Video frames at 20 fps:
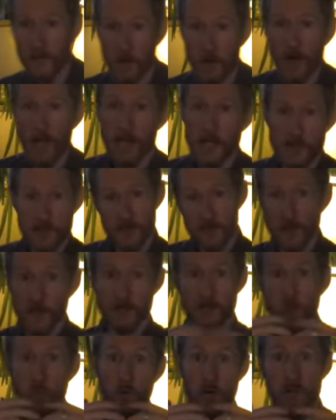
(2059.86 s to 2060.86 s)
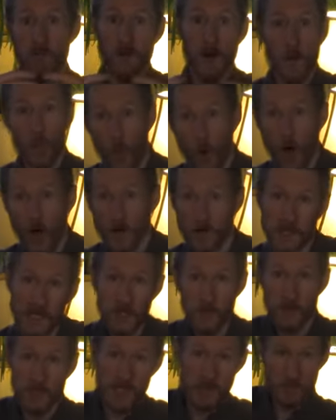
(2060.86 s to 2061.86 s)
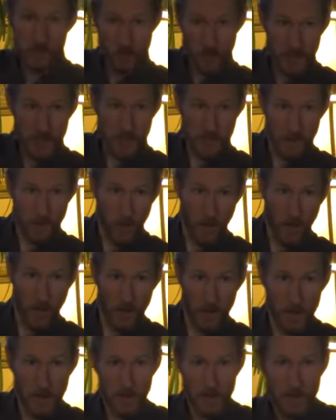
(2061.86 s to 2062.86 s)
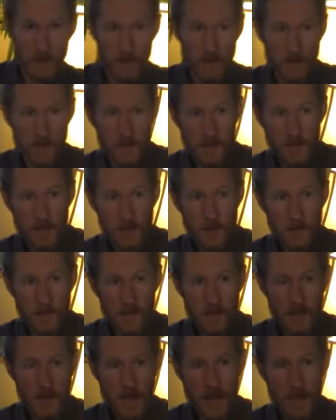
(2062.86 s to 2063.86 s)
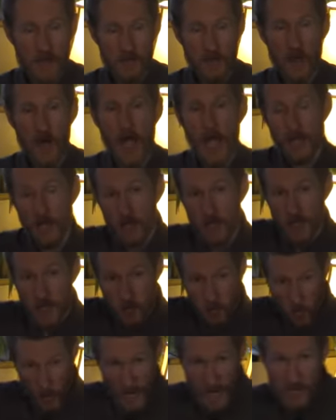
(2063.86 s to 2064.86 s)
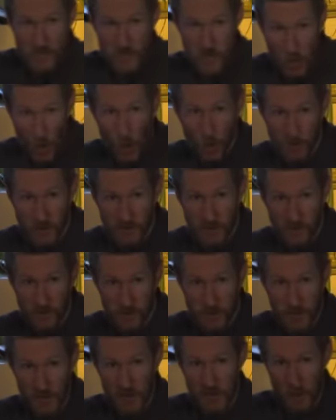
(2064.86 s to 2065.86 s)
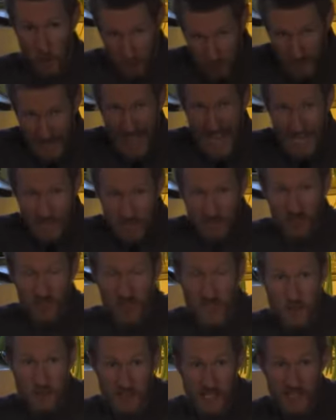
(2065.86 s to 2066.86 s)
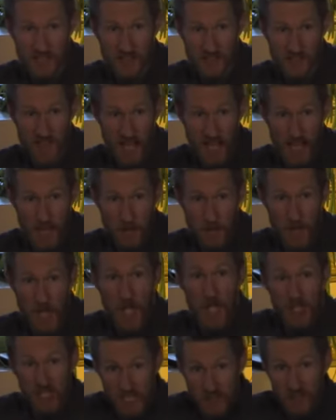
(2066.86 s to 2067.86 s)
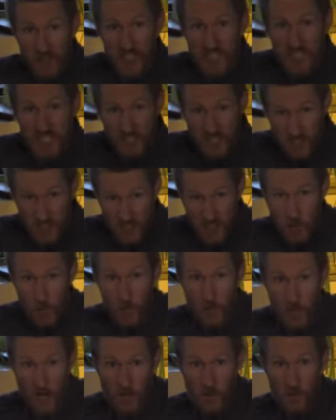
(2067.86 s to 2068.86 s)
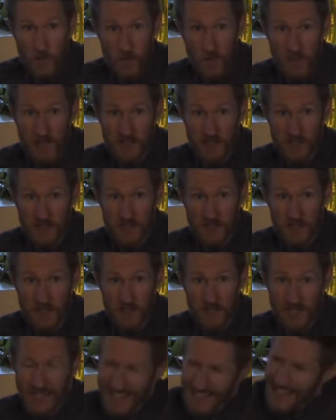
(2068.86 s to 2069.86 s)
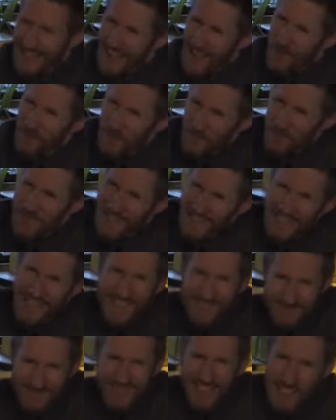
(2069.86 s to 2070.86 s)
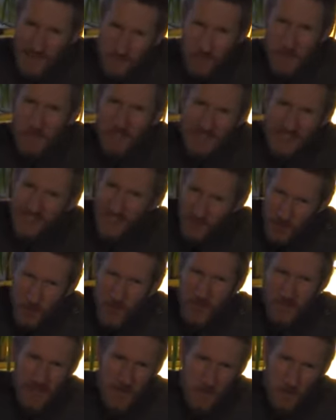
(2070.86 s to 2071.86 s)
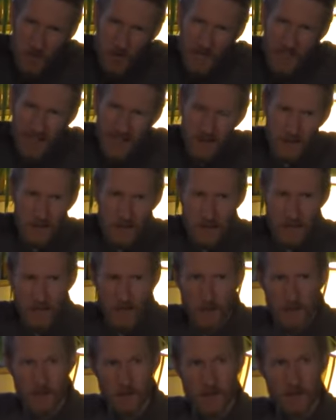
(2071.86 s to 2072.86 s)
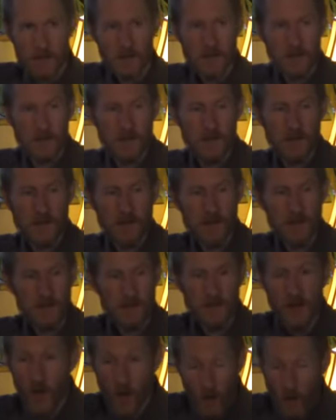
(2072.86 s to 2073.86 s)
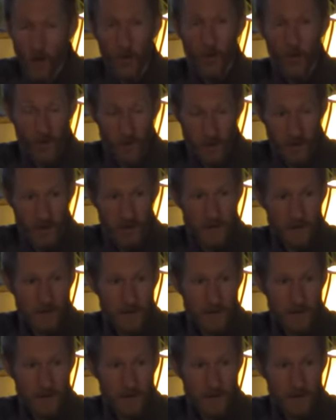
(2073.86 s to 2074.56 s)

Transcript: I thought I could just like do whatever I wanted and He would keep treating me well. I thought I could enrage the Holy Spirit, blaspheme His name, live in continual unrepentant sin, and He loves me. His mercies are new every morning." No.